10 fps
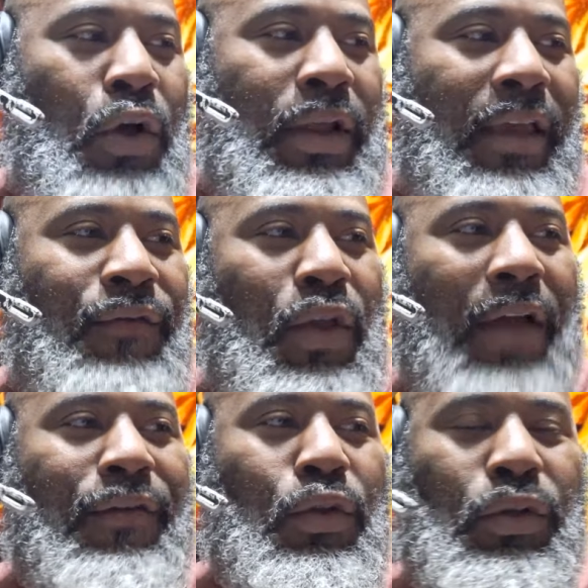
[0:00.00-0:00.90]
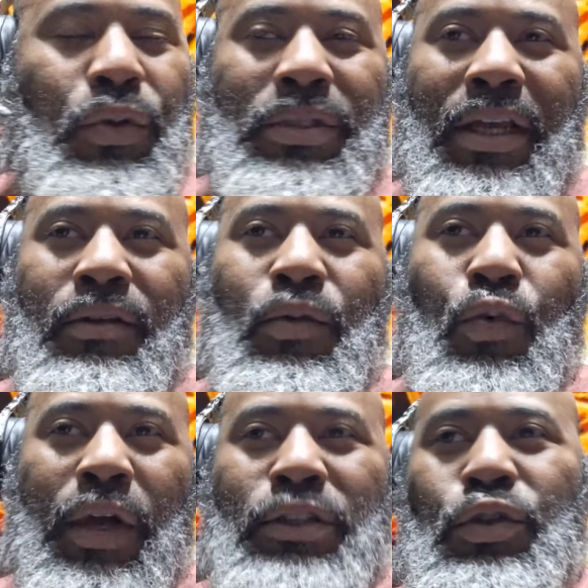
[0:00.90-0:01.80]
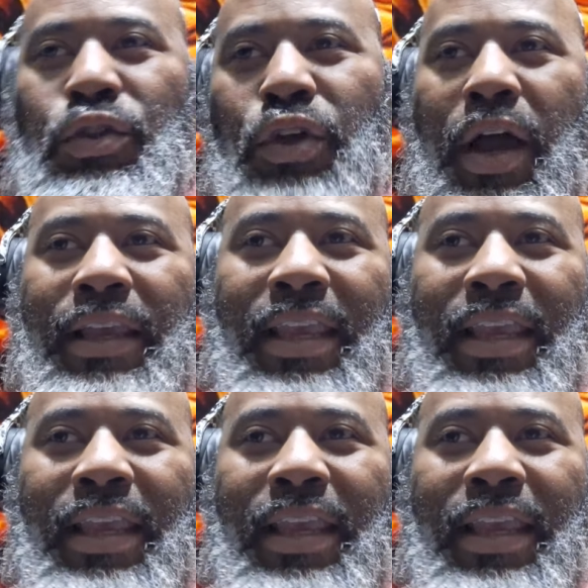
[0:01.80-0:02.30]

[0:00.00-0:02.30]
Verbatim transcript: know that if you have a YouTube channel, once you start